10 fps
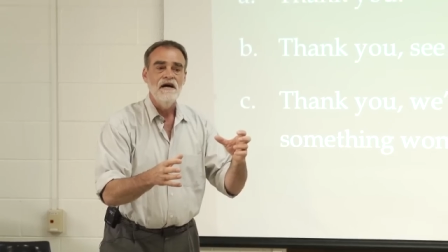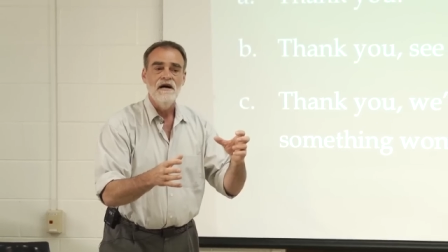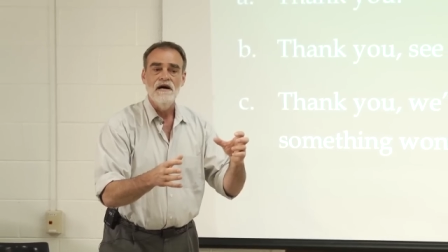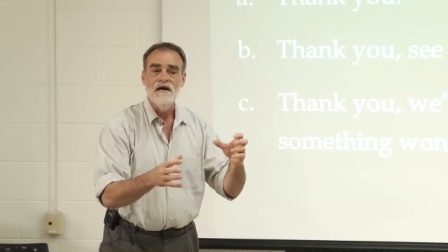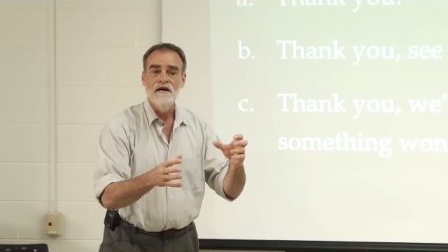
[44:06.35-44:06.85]

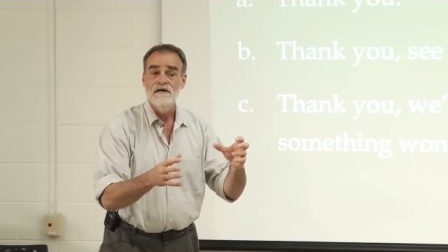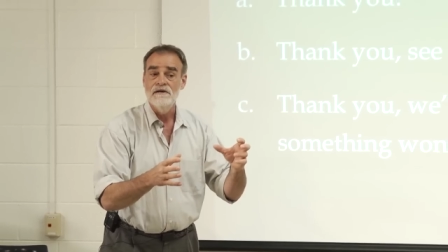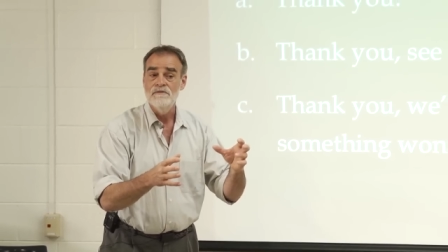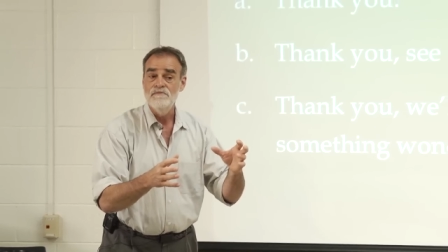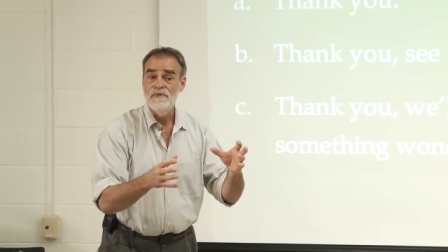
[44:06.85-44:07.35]

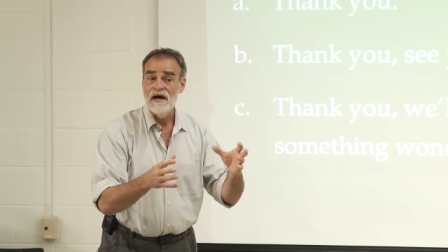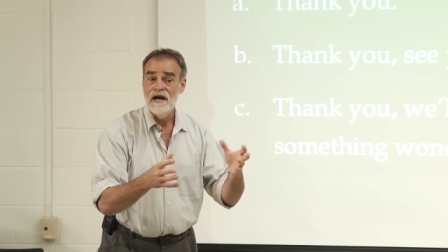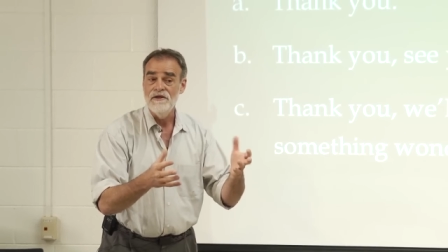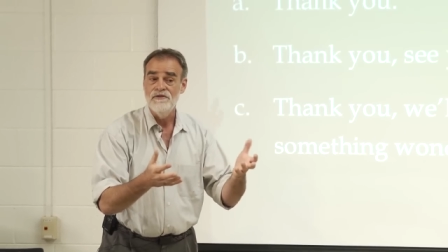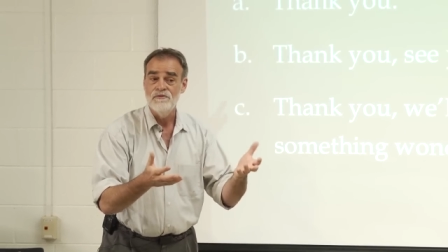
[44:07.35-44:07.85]
uh,
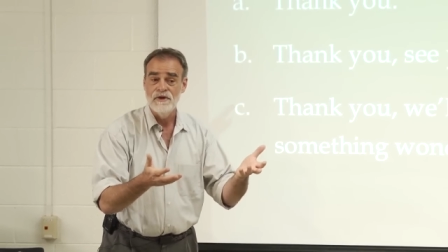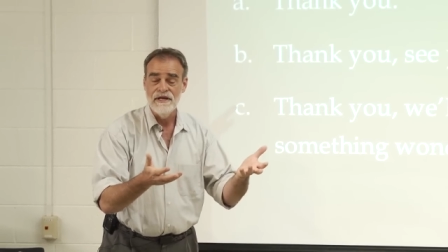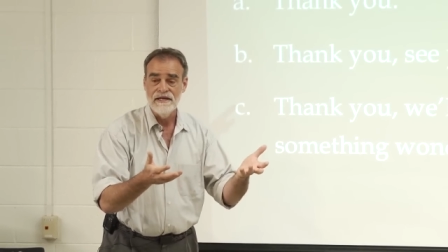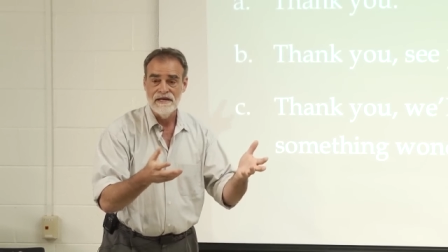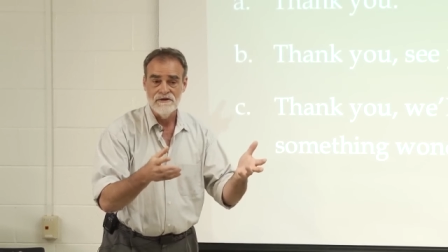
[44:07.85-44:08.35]
buy
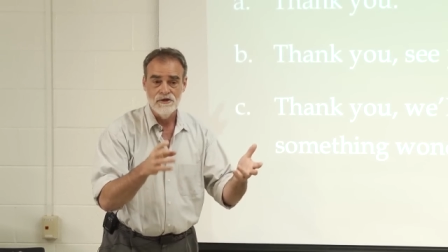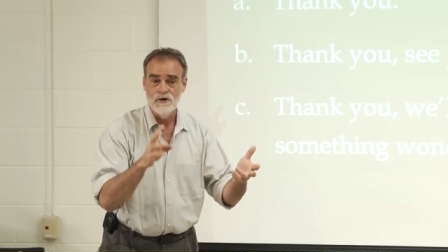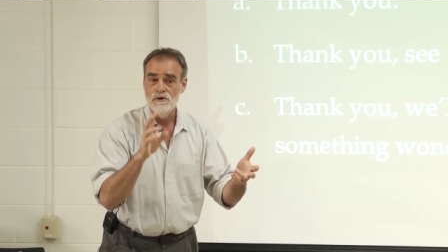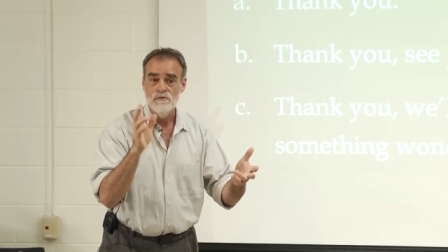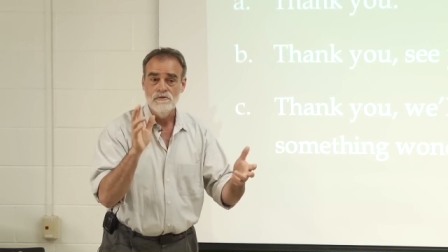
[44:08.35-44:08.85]
three, get you
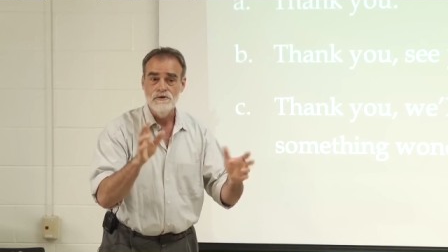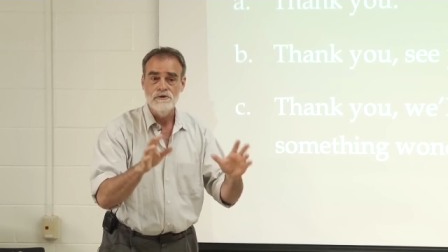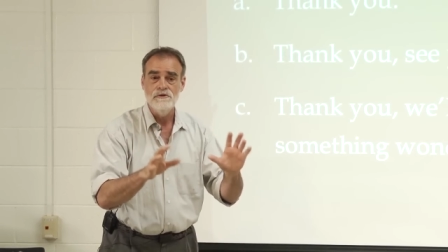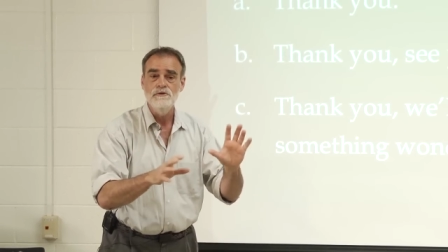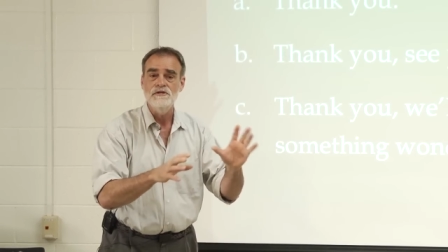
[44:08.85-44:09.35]
know. You
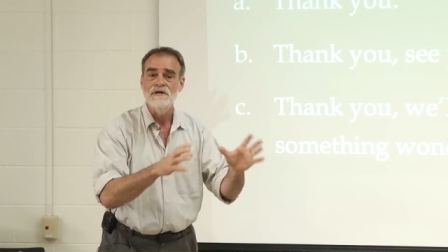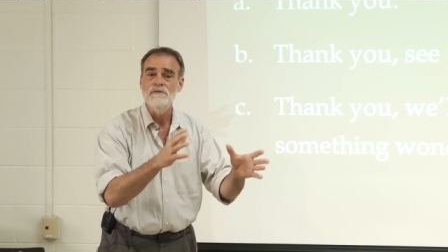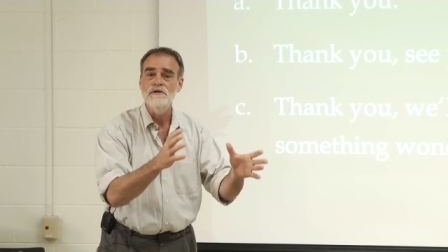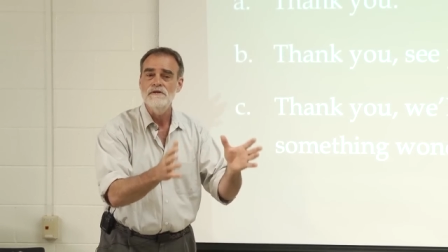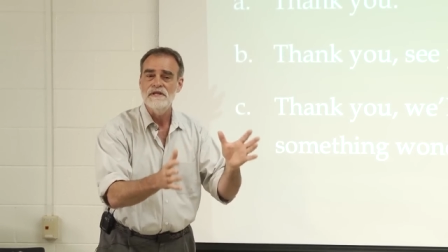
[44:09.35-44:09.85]
could do
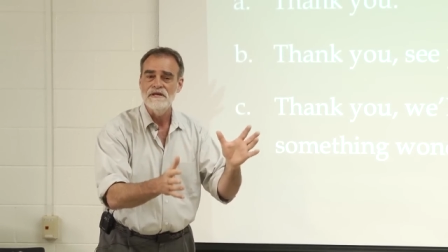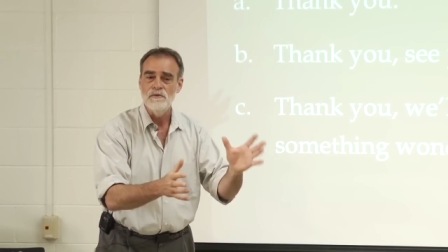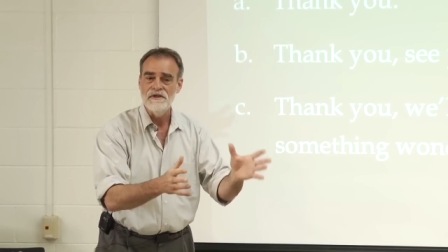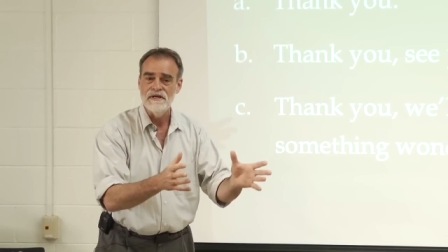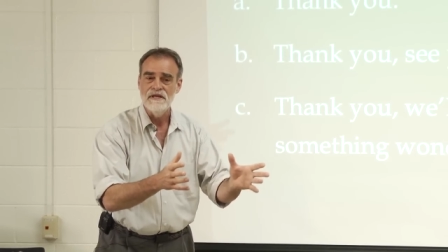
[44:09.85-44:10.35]
some little
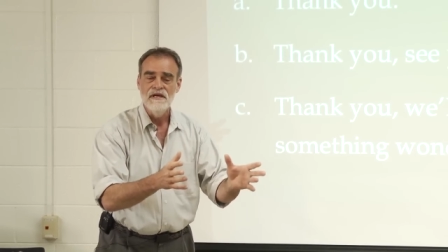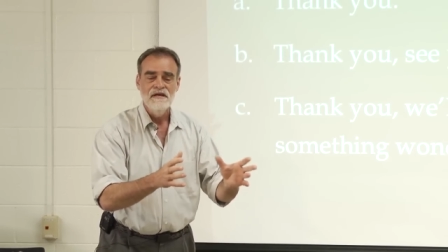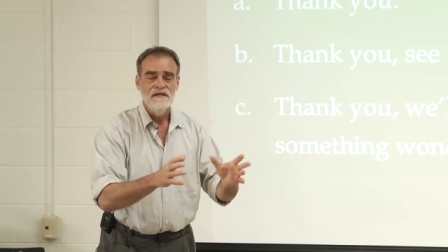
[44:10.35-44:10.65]
thing with it.